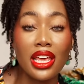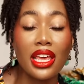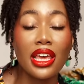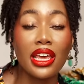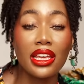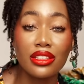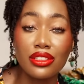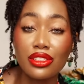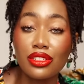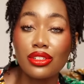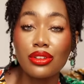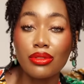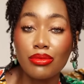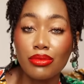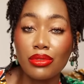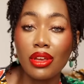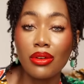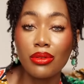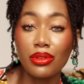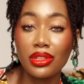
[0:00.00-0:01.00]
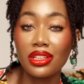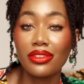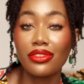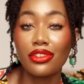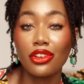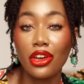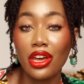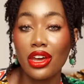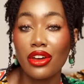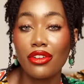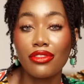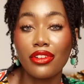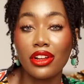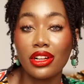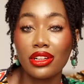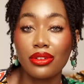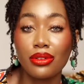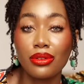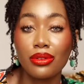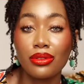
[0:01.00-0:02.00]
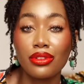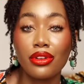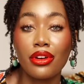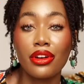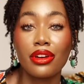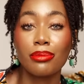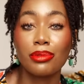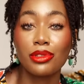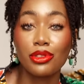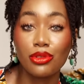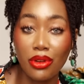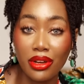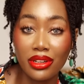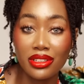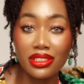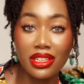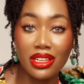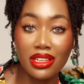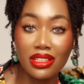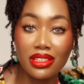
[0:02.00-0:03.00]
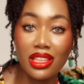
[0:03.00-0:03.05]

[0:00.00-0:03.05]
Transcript: And do you know this? If your hair follicles are obstructed,